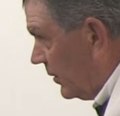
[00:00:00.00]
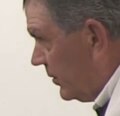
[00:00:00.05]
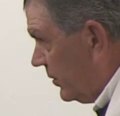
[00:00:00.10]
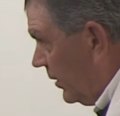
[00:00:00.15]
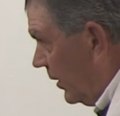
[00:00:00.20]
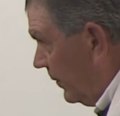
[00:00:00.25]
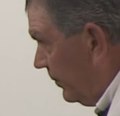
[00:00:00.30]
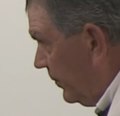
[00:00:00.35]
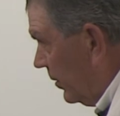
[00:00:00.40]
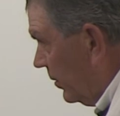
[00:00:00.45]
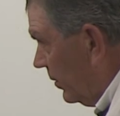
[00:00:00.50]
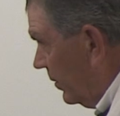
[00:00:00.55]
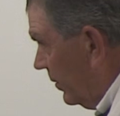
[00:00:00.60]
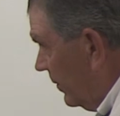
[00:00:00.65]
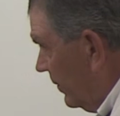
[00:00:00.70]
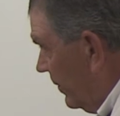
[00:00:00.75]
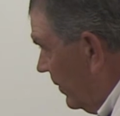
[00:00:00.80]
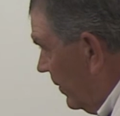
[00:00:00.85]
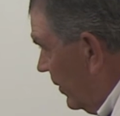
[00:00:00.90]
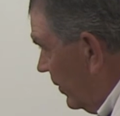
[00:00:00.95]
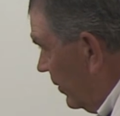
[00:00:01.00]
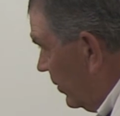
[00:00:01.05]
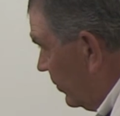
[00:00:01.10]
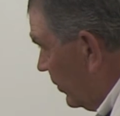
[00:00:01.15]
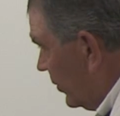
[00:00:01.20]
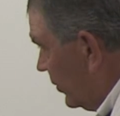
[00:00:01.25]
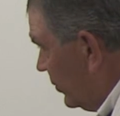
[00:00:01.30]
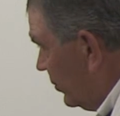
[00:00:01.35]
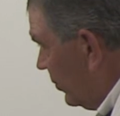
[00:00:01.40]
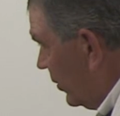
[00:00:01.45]
accepted the
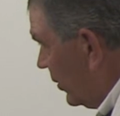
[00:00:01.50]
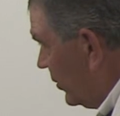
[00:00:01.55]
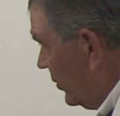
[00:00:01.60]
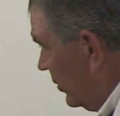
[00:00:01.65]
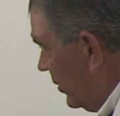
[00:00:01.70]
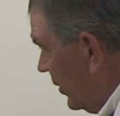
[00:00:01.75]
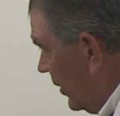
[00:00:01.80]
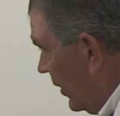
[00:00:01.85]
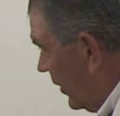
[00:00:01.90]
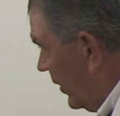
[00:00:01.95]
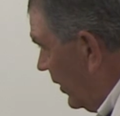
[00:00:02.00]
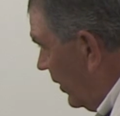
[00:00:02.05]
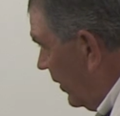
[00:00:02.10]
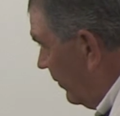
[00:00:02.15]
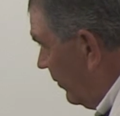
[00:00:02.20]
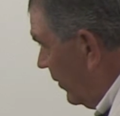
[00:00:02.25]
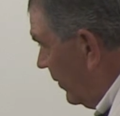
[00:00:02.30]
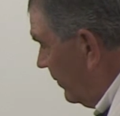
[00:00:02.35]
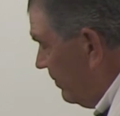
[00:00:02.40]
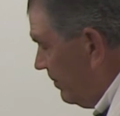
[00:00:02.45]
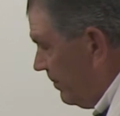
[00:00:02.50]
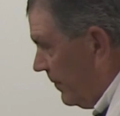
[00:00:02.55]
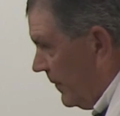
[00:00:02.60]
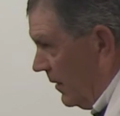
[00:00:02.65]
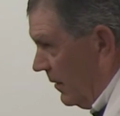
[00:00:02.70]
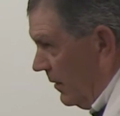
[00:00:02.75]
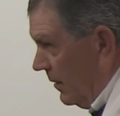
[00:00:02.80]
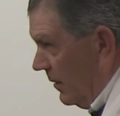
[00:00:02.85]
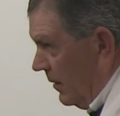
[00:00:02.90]
restriction that I gave him,